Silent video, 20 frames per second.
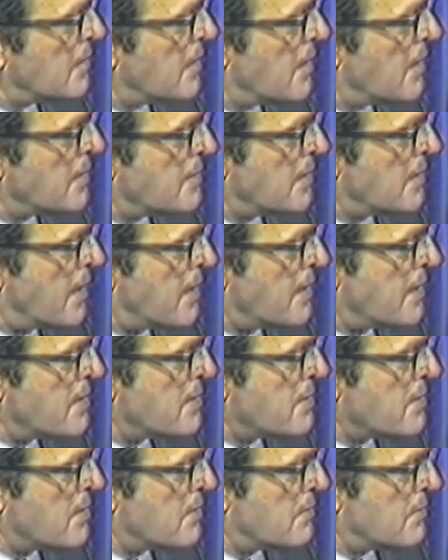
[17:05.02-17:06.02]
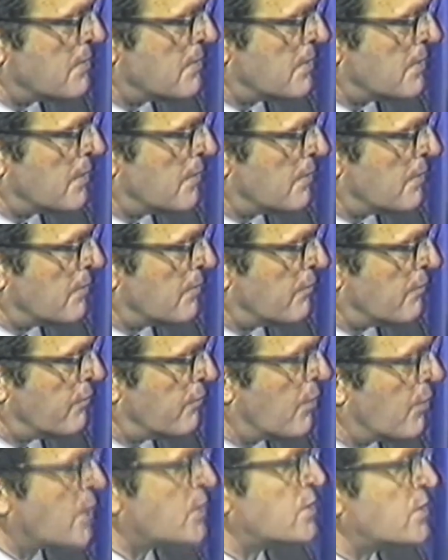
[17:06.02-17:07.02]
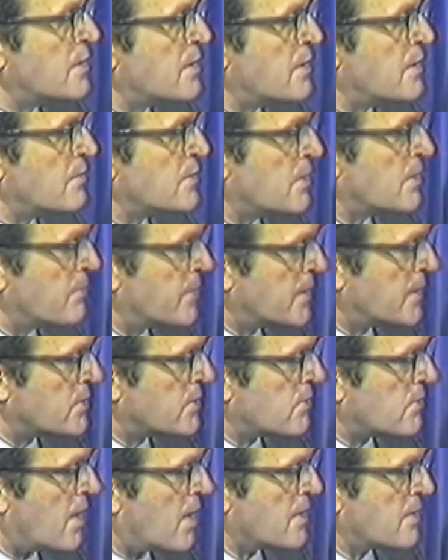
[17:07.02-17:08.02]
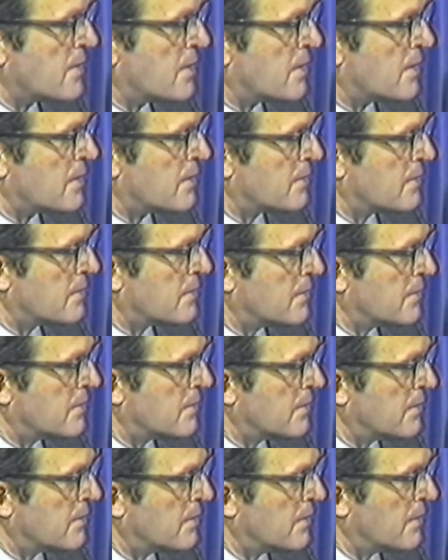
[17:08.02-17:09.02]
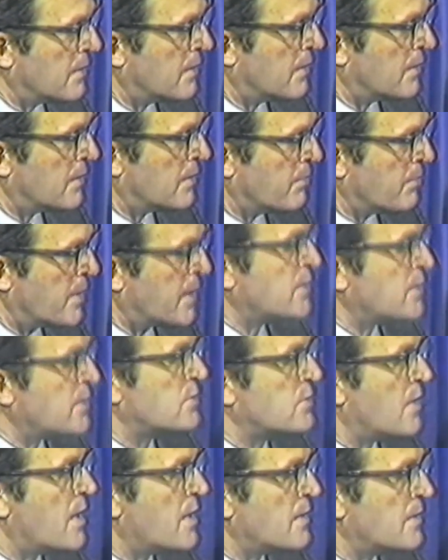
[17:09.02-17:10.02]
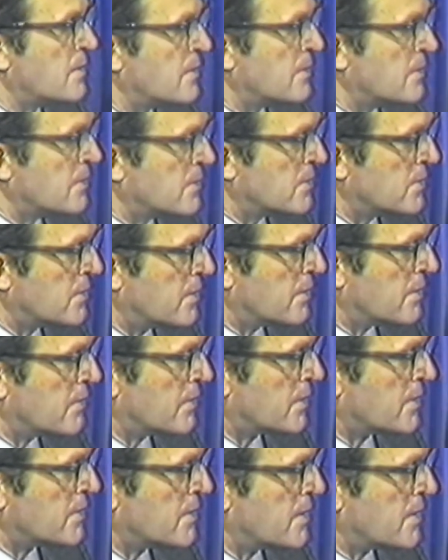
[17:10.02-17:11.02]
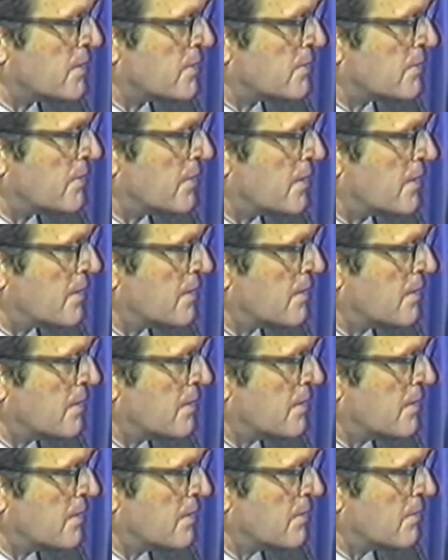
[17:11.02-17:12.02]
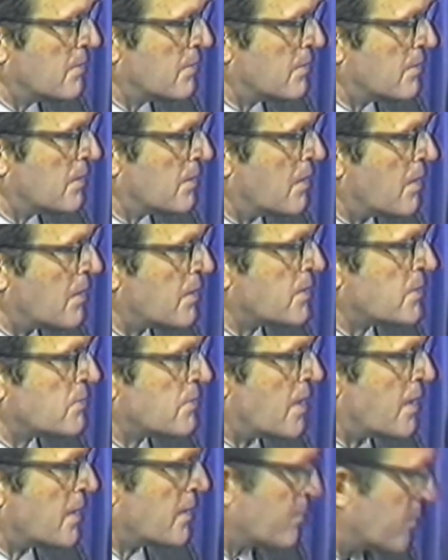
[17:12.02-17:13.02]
I didn't know. Fortunately, there was a big strike on, the biggest strike in the steelworkers' history, or longest strike in